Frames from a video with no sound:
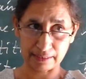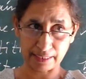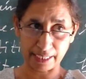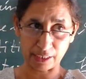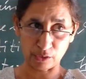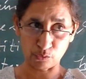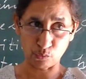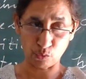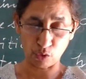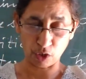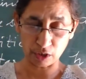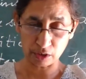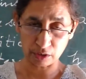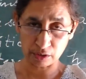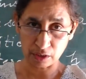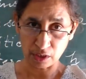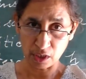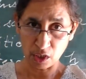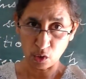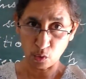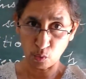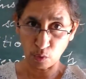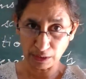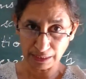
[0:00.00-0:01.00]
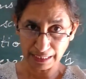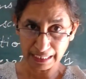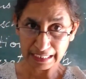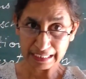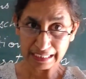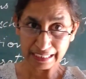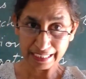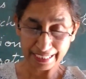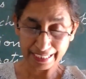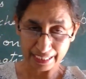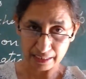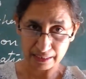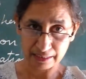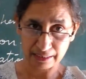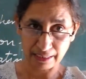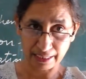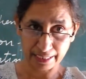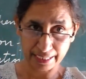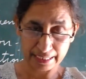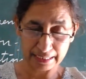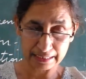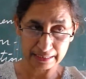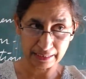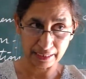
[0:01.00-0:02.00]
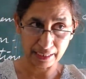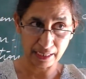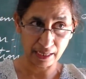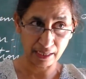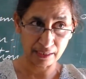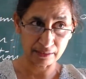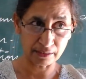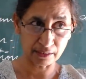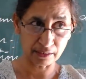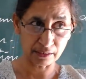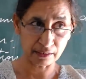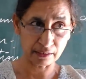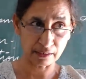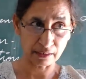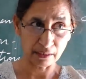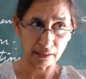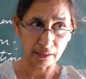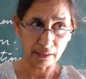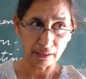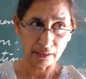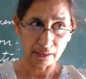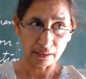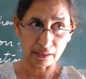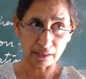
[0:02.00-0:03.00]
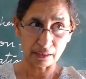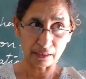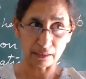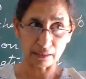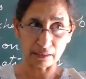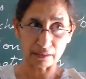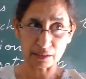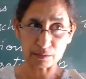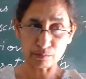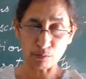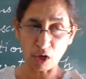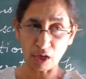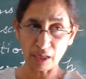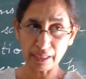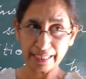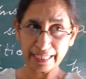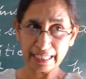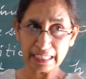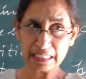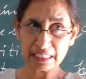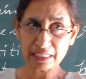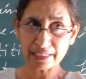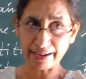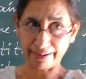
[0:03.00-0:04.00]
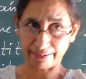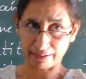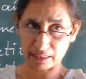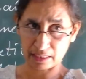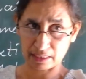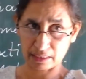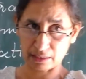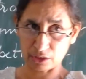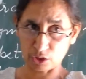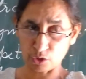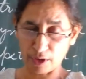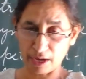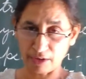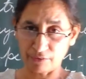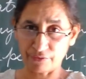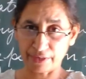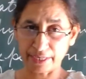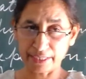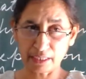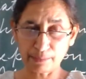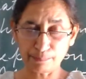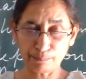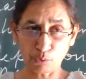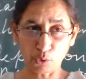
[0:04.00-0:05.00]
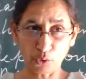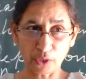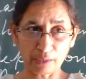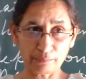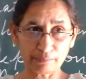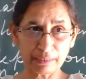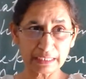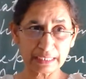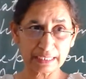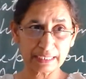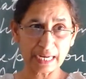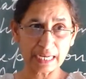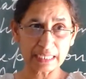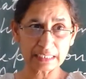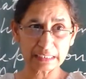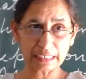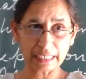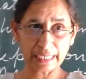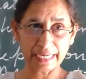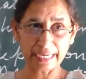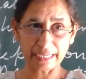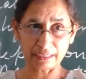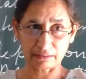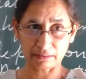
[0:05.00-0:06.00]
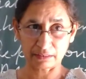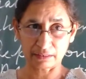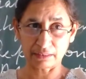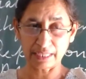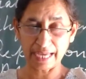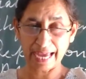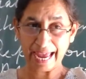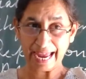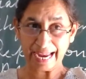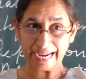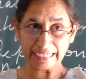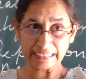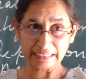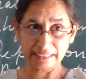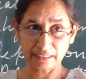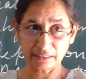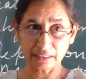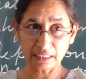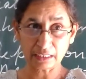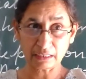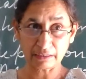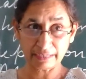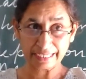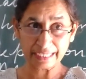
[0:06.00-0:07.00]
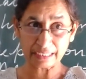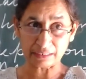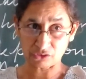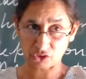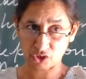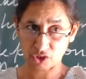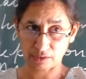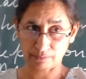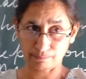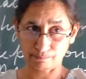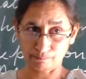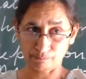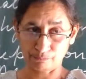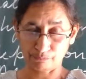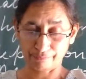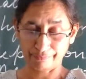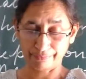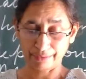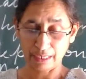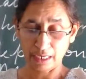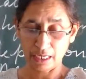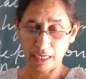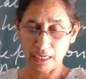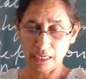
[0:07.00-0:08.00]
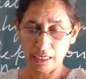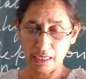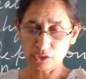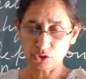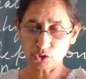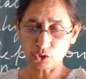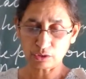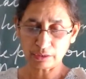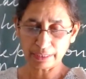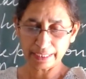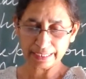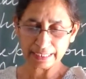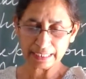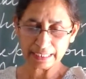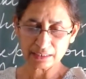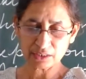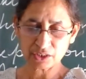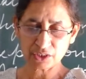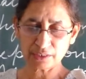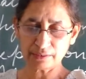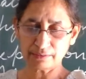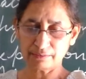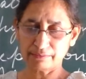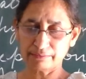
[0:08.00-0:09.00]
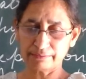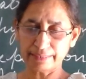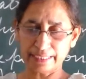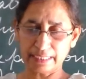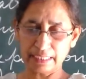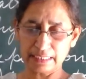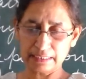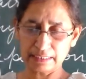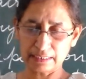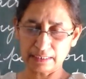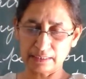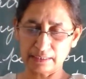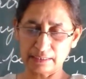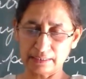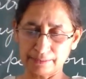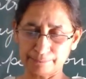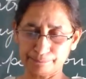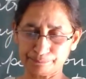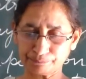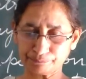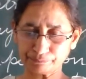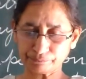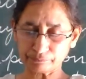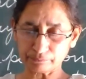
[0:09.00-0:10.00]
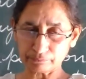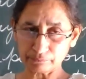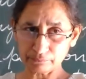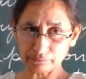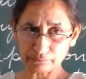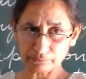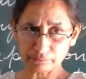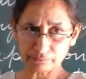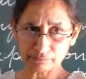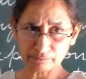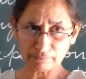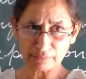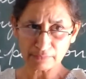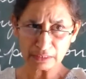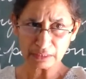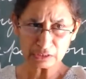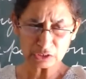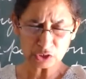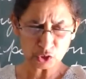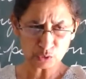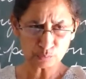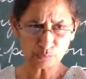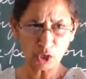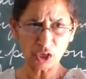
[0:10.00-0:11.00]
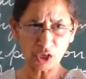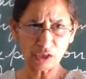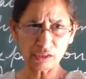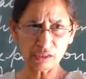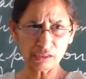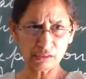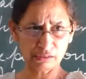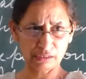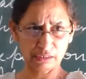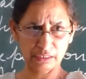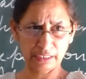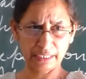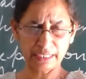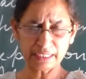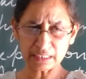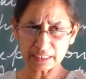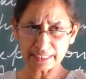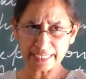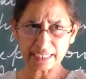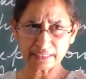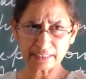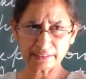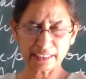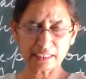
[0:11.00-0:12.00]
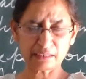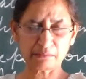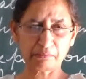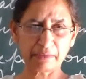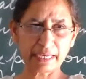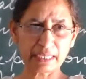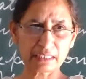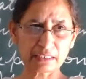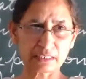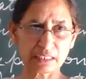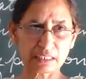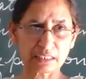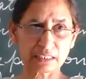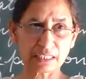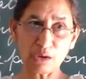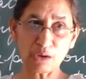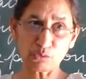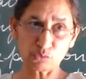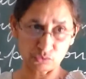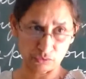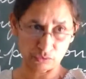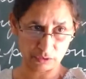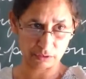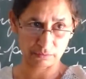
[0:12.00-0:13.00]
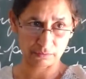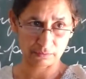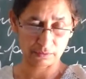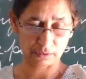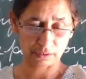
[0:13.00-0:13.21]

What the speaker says: And what are crickets? Crickets, they are the small insects. You have read a poem in class 8, The Ant and the Cricket. So cricket, that is a small insect that makes a sound,